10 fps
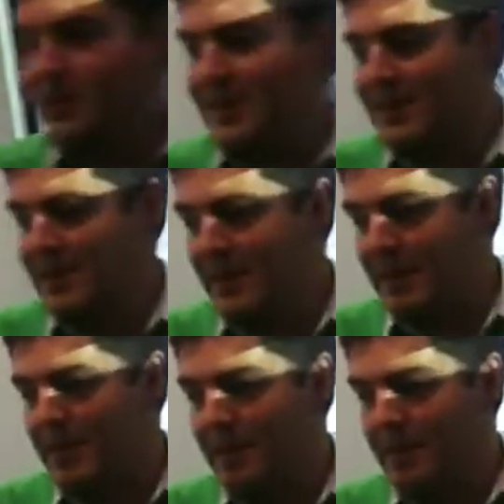potentially
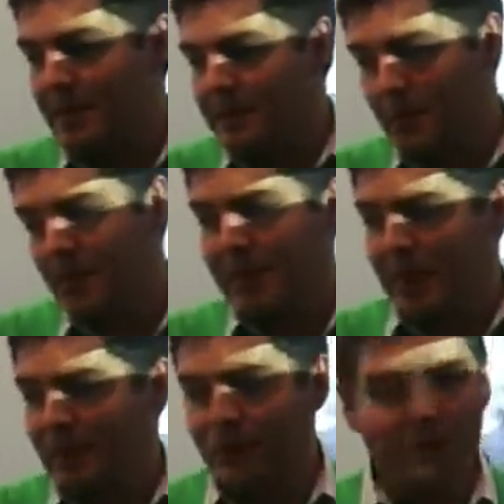the government or the
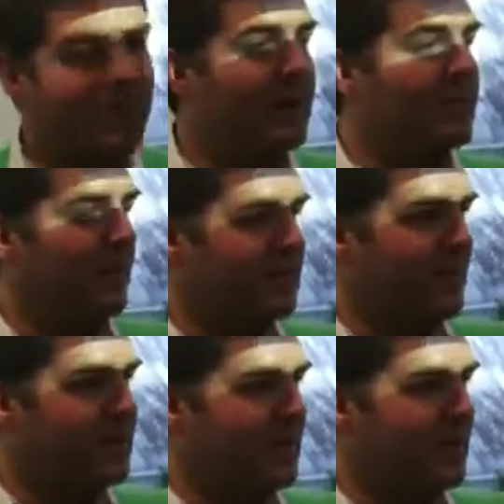council could monetise this